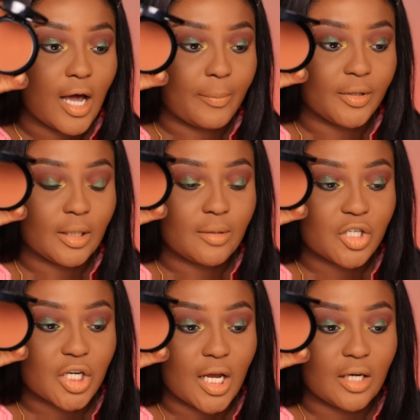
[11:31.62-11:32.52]
I picked up the
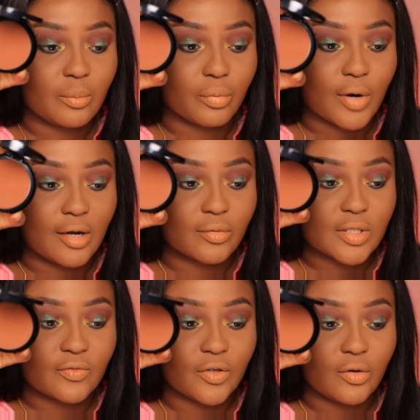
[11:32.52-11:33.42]
shade
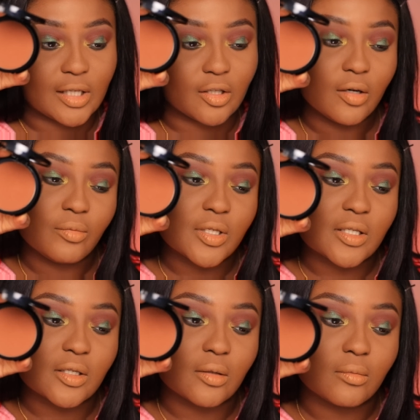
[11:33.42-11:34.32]
Brownsville. I thought it
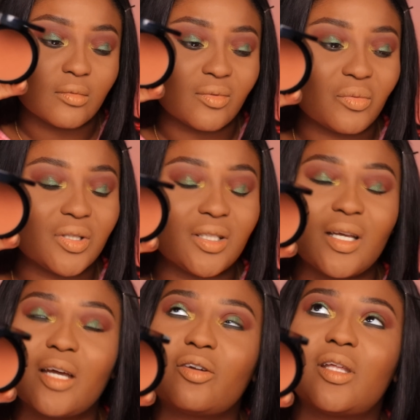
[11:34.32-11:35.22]
was, what the
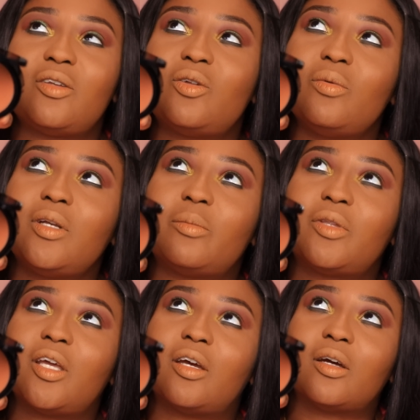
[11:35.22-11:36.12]
heck are they doing up
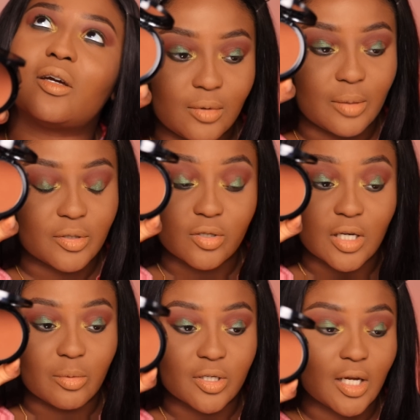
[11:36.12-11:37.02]
there? Upstairs
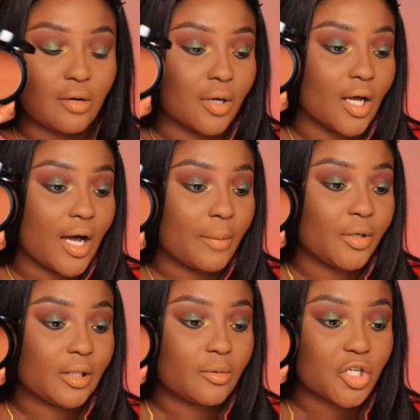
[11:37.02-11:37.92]
neighbors. Anyway, I
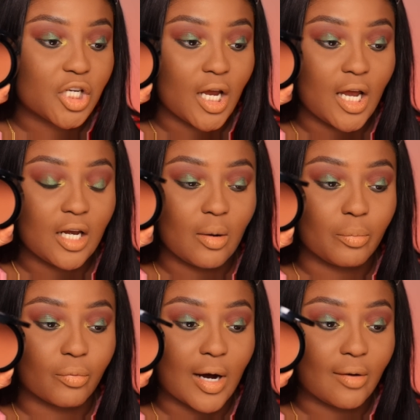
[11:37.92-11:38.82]
picked up the shade
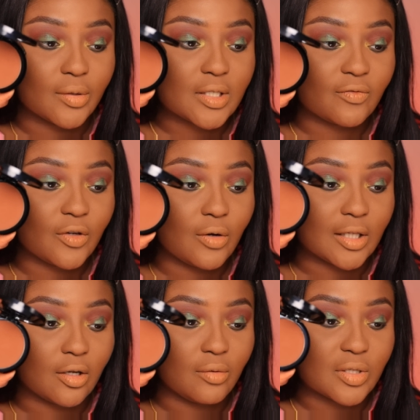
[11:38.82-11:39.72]
Brownsville. I
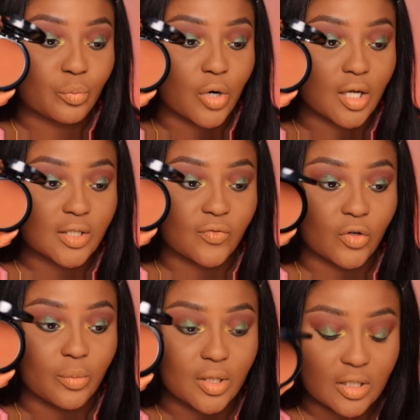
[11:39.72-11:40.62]
thought it was
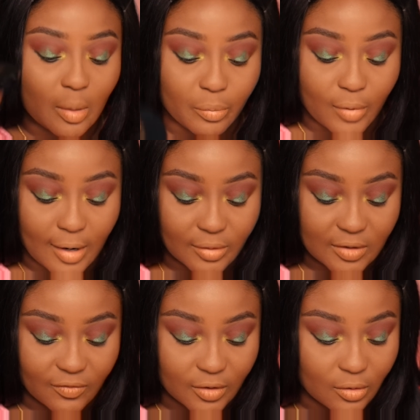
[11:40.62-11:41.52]
Bronzeville, but it's
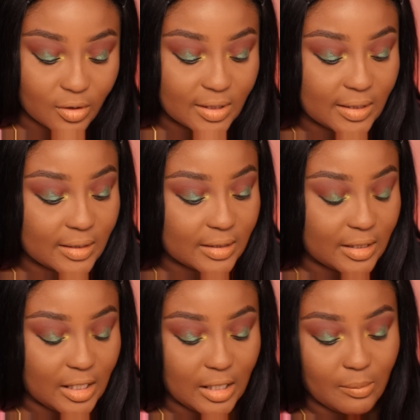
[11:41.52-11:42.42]
Brownsville. This is
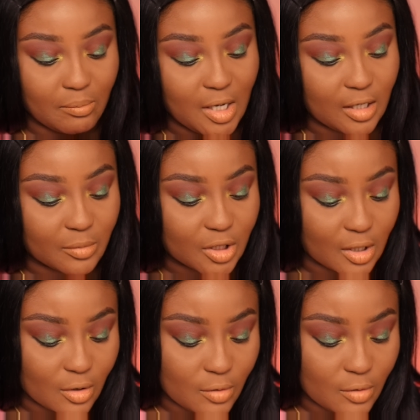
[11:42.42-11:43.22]
the medium shade.